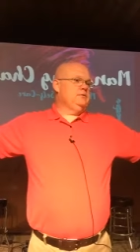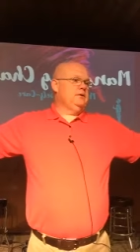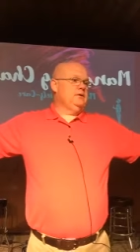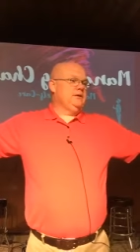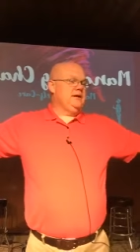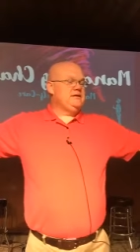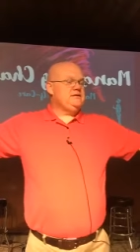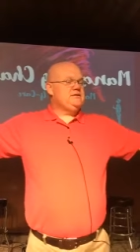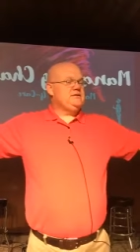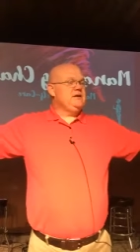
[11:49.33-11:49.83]

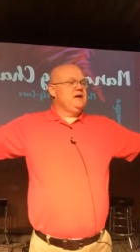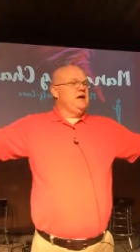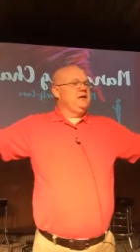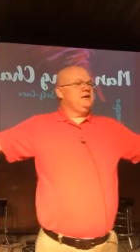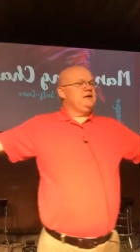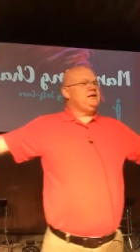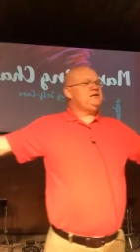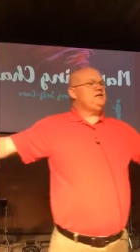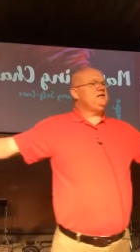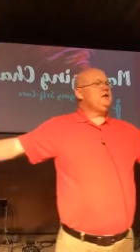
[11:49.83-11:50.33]
Let's
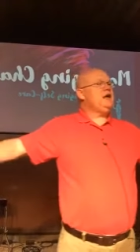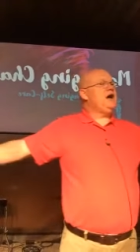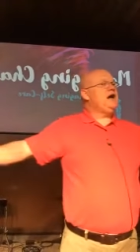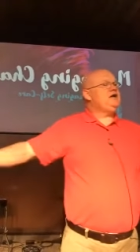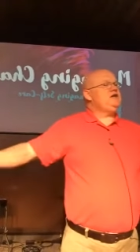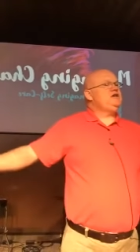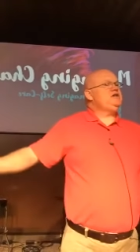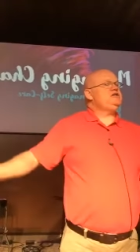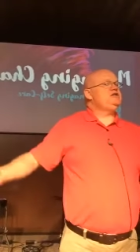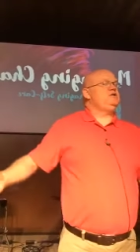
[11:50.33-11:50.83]
let's
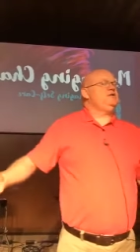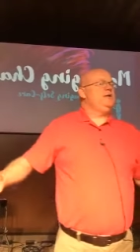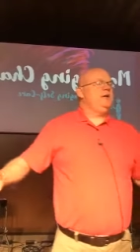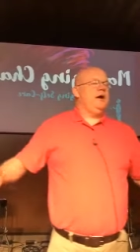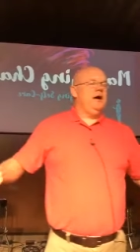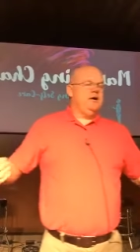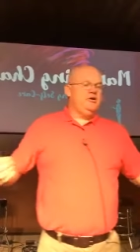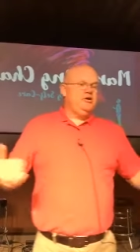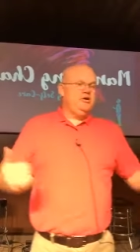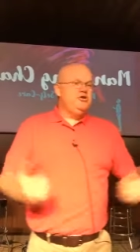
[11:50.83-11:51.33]
not just
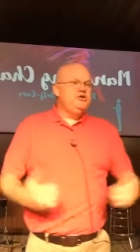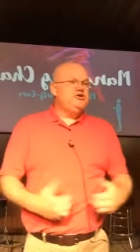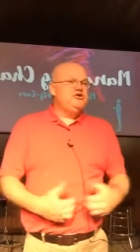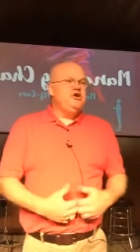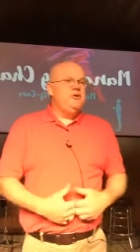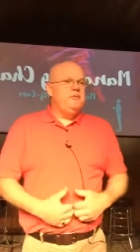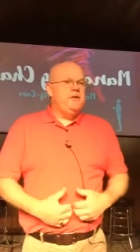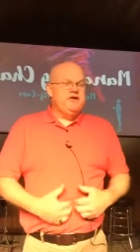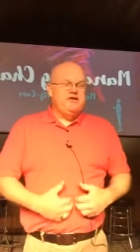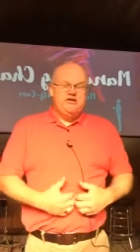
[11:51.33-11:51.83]
uh, do
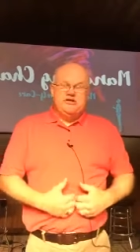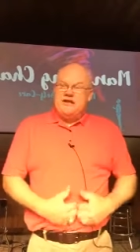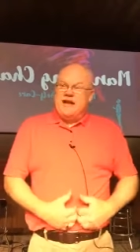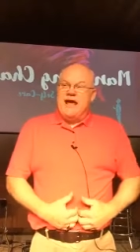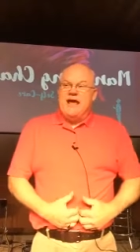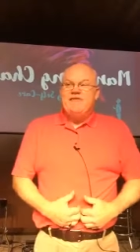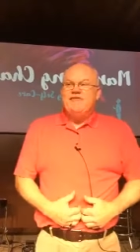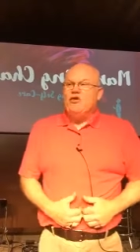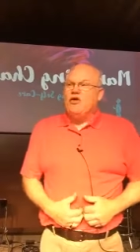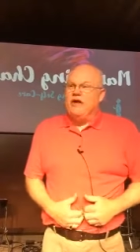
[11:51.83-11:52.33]
so much
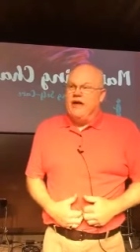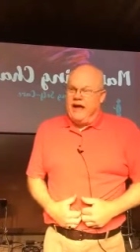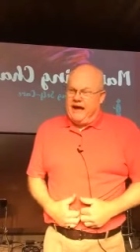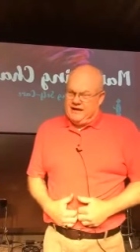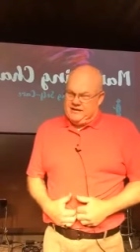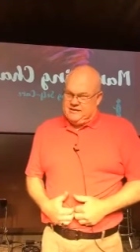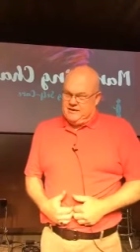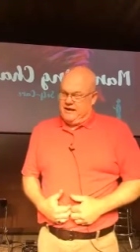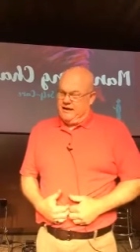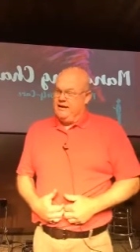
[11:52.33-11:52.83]
navel
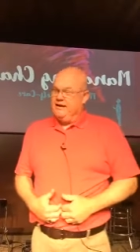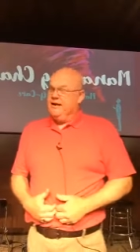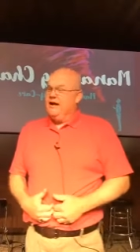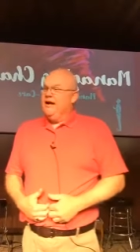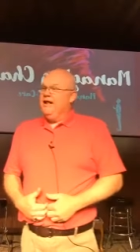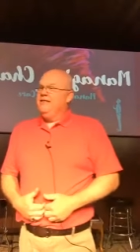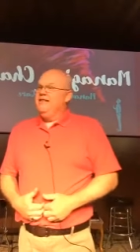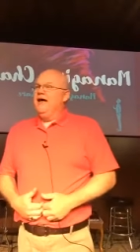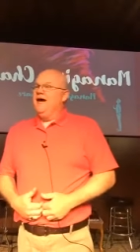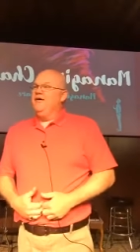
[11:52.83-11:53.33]
gazing
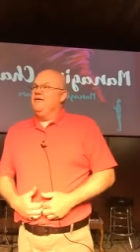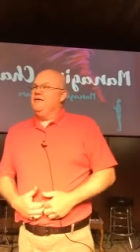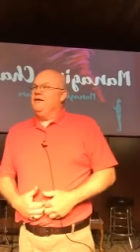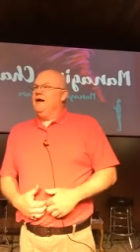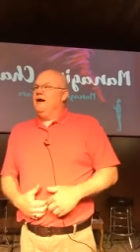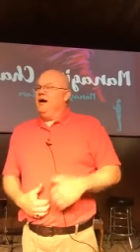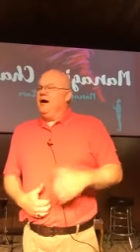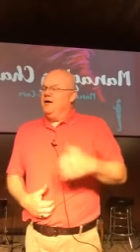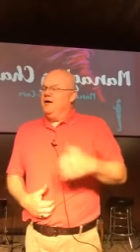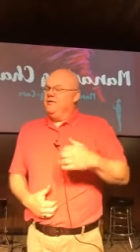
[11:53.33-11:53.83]
that
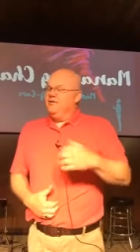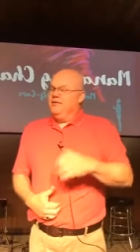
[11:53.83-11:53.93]
uh,